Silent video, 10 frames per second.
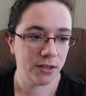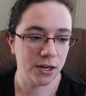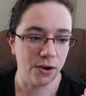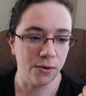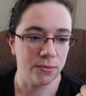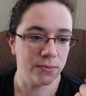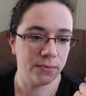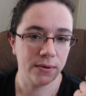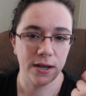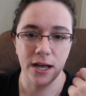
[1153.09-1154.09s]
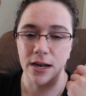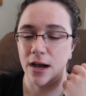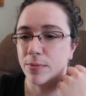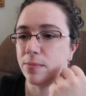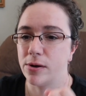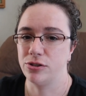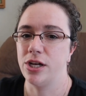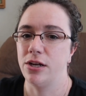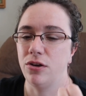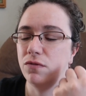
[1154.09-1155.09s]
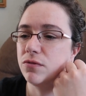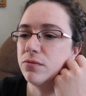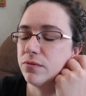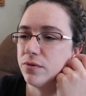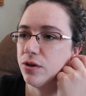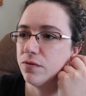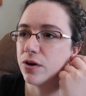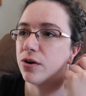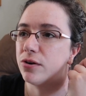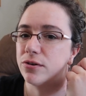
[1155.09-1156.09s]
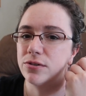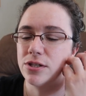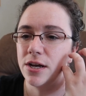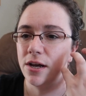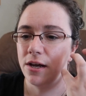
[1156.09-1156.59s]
you know, a, a promotion, you've you've earned